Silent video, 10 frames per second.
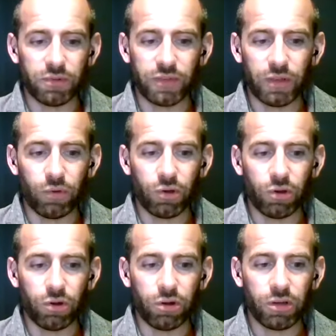And we've now
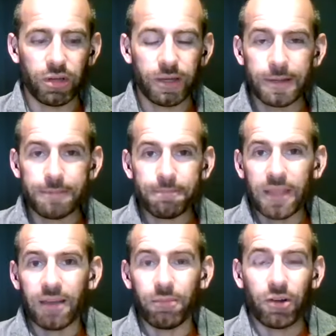got
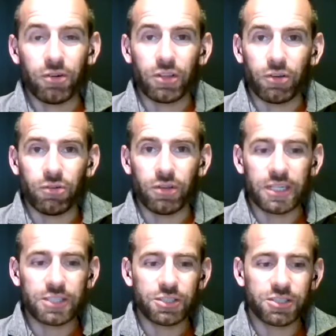a really good
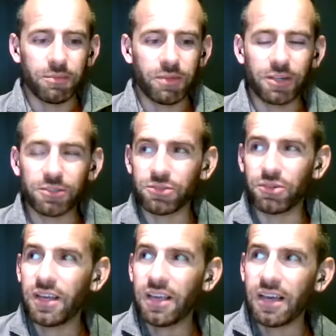relationship there.
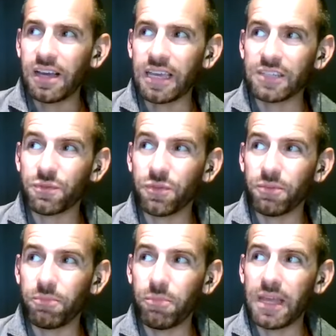So I guess
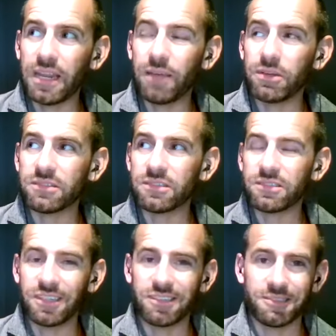for many
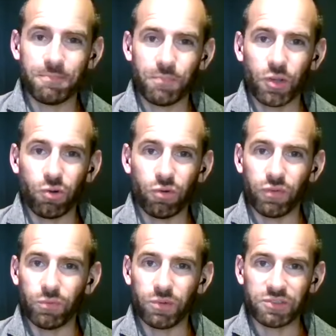businesses,
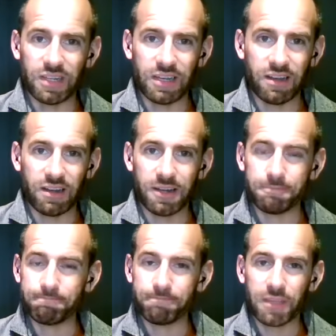COVID was like a
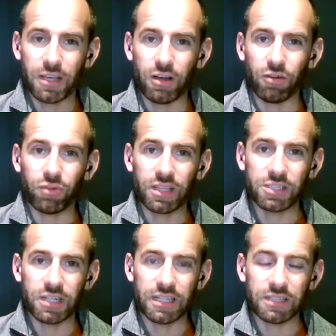really
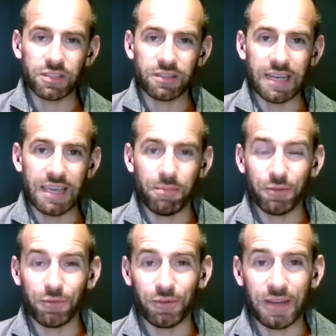challenging time,
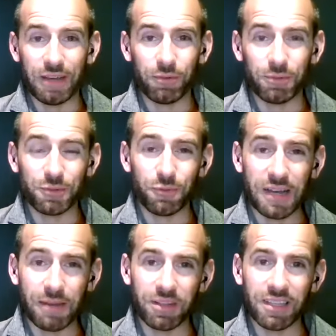and for everyone's
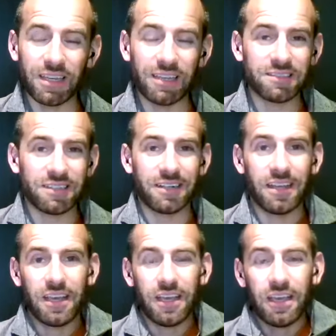families and,
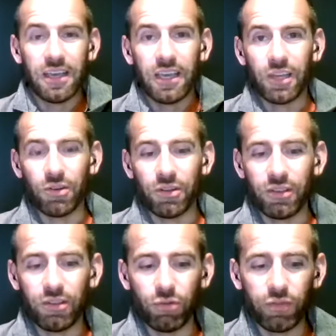you know,
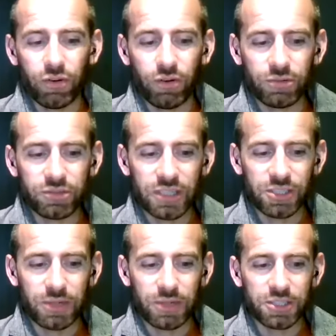the overall
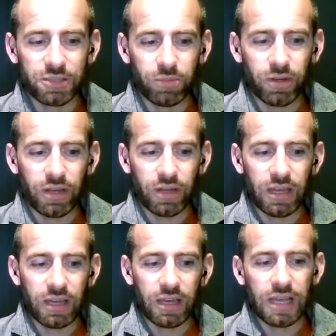situation. But
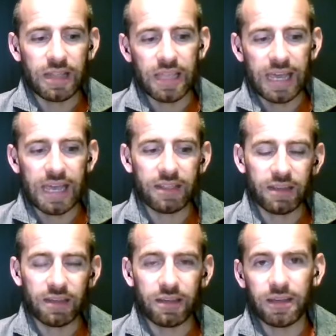in the end,
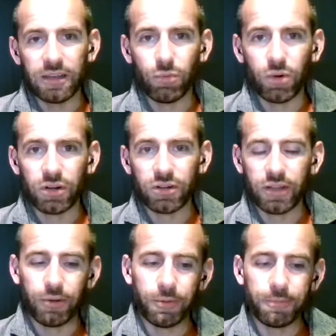it worked
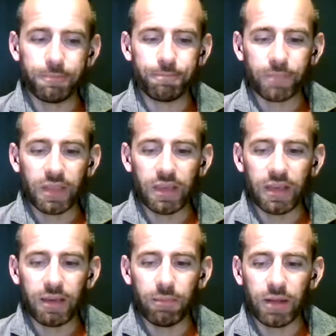out
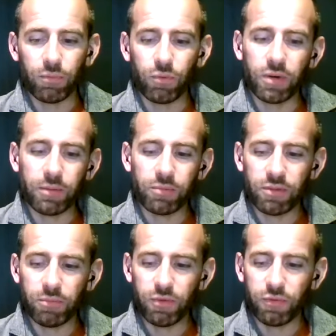and we were able
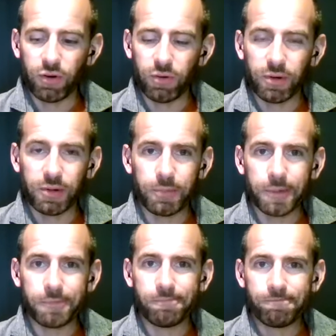to move forward with that.